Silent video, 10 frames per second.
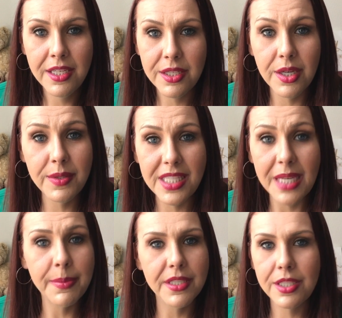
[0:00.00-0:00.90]
So I was
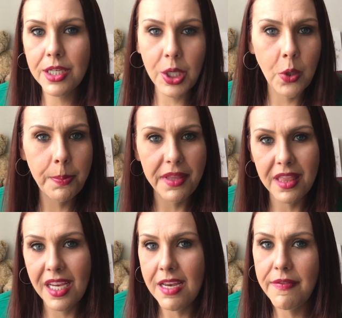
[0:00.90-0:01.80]
able to cope
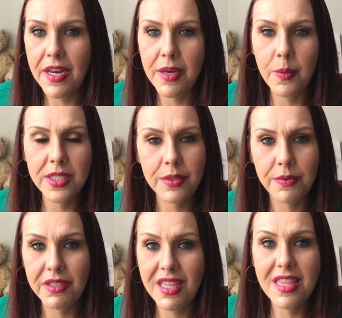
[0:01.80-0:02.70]
and live, and it wasn't
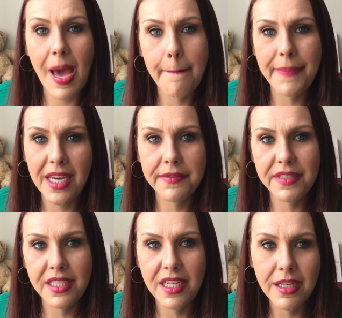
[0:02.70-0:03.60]
really that big of
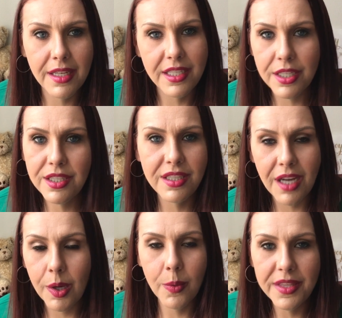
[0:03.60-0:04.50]
a deal. I just
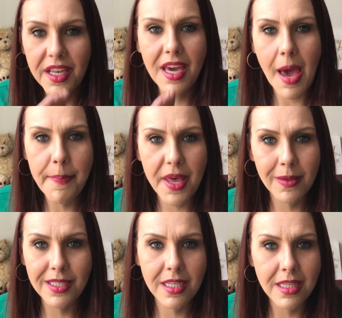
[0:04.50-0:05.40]
dealt with the gap that
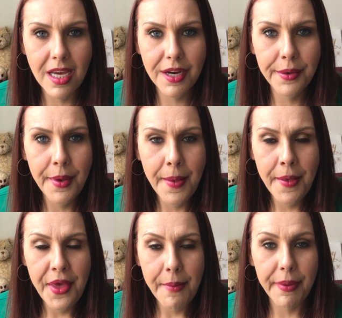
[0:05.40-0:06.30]
was in there,
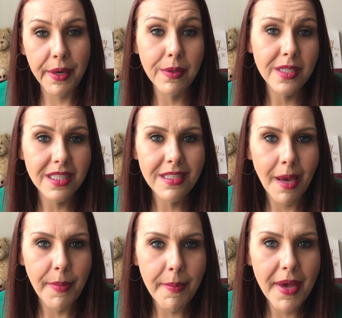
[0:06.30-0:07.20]
but I wasn't
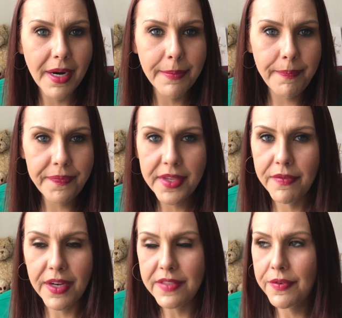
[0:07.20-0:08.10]
happy about it. So
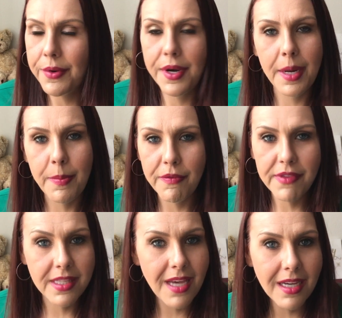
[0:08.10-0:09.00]
fast forward, I moved
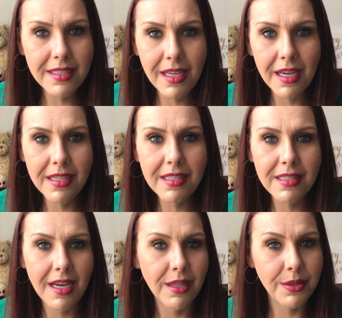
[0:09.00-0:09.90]
to
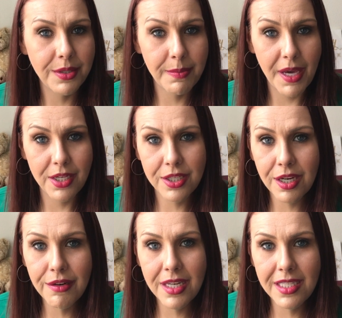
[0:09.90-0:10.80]
Texas. I lose my
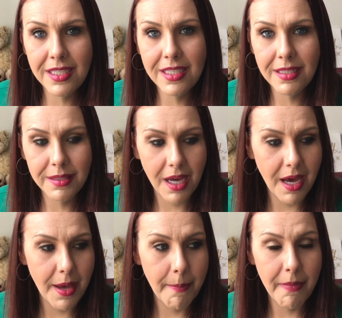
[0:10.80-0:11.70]
insurance.
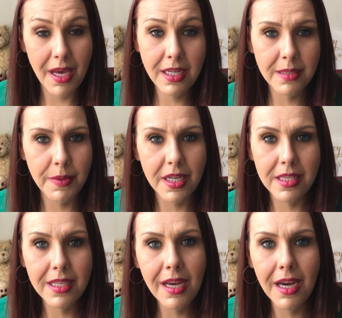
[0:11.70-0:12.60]
My husband at
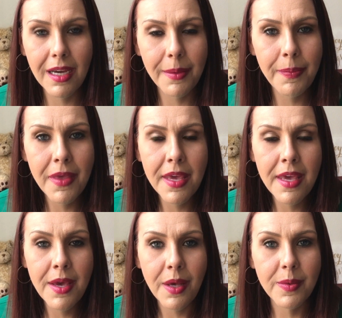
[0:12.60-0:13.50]
the time,
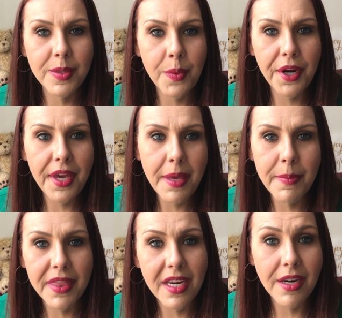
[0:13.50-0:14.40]
he was working,
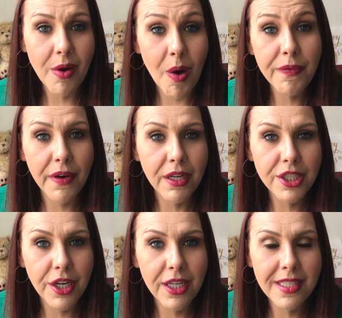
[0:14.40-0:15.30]
but they didn't offer
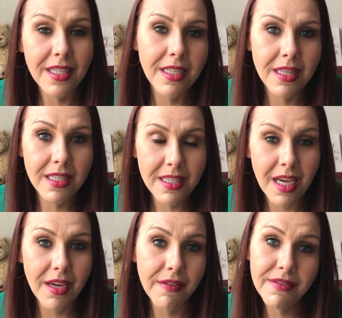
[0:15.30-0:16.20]
insurance. And in the
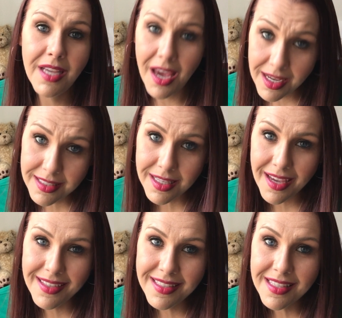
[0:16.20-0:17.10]
state of
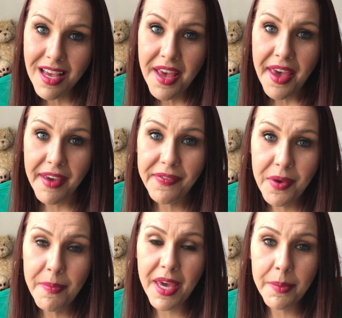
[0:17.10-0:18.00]
Texas, if
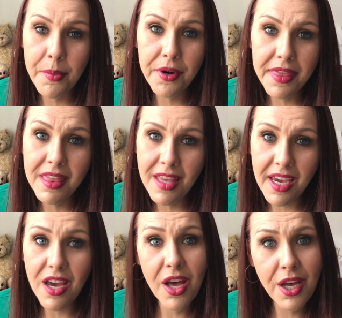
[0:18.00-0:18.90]
you make more than
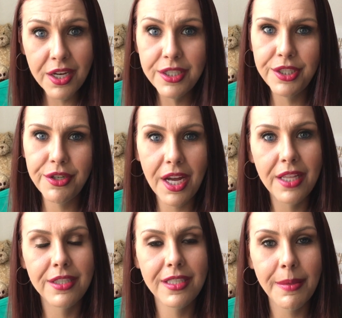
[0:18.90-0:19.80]
like
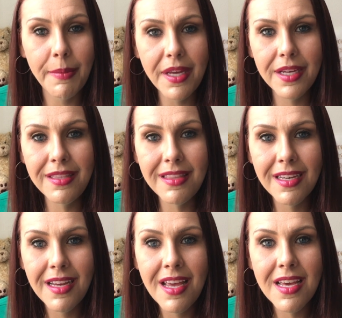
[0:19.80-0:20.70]
$100 a month,
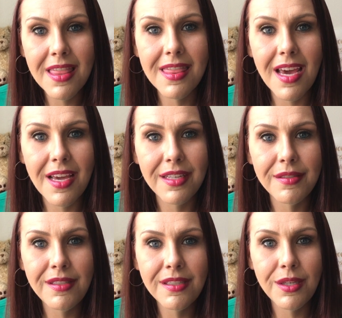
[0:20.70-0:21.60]

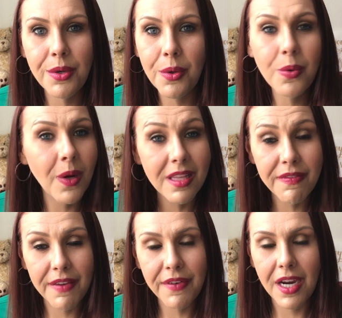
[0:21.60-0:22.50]
then you don't
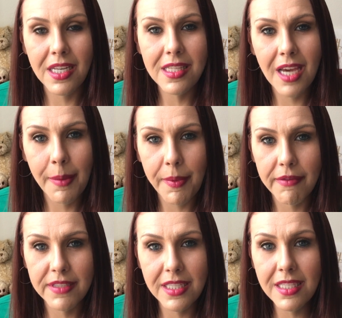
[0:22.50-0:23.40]
qualify for any type
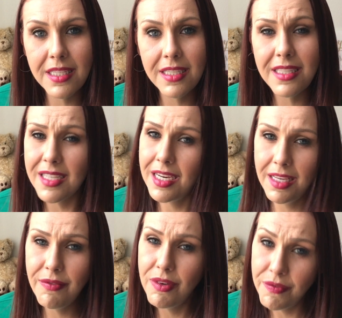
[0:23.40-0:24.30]
of assistance. And
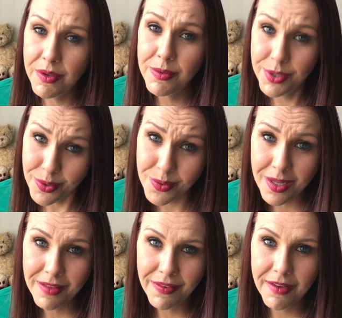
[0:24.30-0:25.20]
even if you do
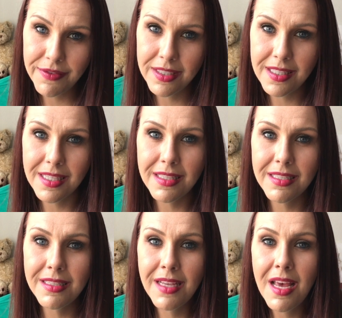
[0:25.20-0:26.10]
qualify for
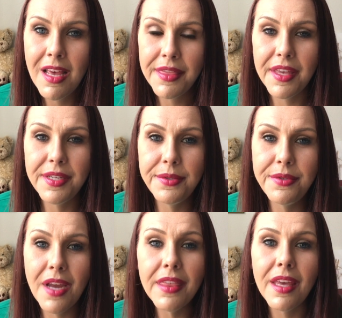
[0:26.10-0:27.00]
assistance, they do
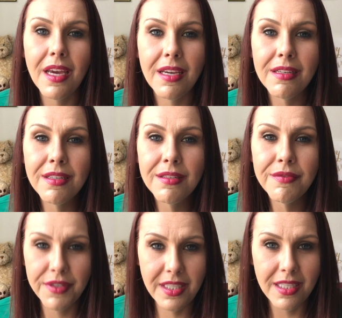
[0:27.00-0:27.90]
nothing
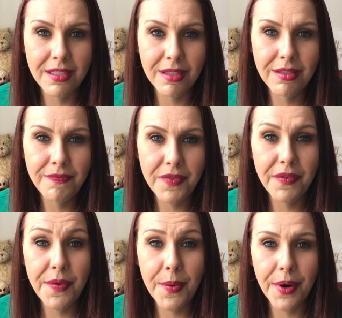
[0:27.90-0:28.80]
for dental
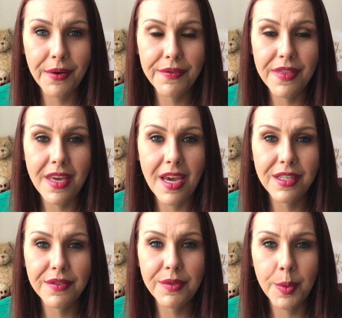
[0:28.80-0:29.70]
if you are over the
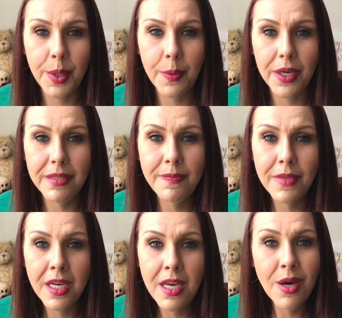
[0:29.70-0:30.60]
age of 21
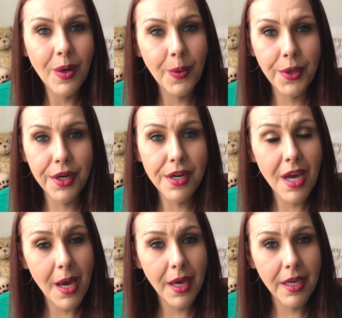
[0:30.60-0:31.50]
or
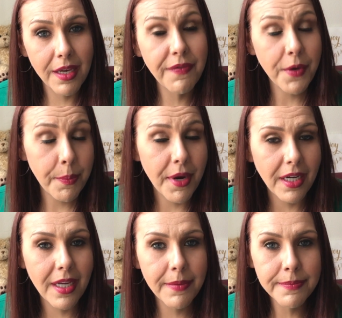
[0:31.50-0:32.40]
not if you're
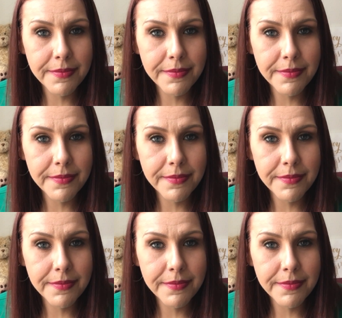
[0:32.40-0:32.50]
pregnant.